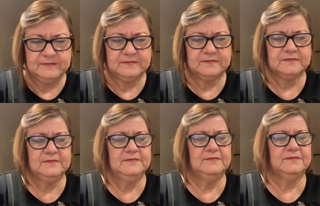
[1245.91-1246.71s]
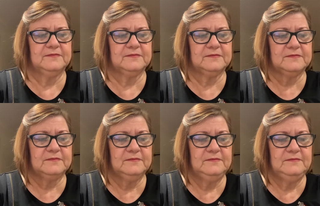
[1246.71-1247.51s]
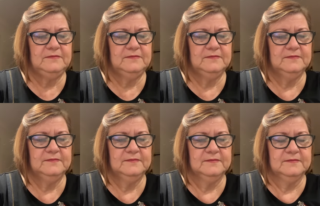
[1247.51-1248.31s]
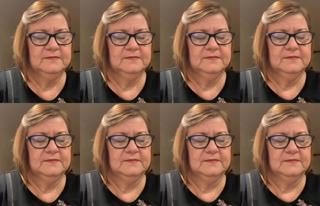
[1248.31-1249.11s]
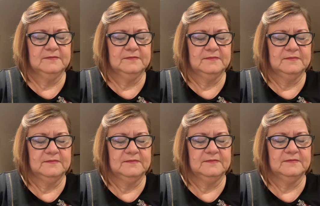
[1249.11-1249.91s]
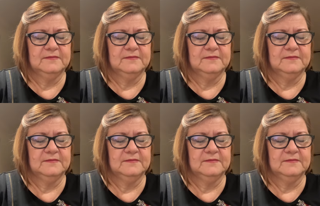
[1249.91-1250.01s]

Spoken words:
[no speech]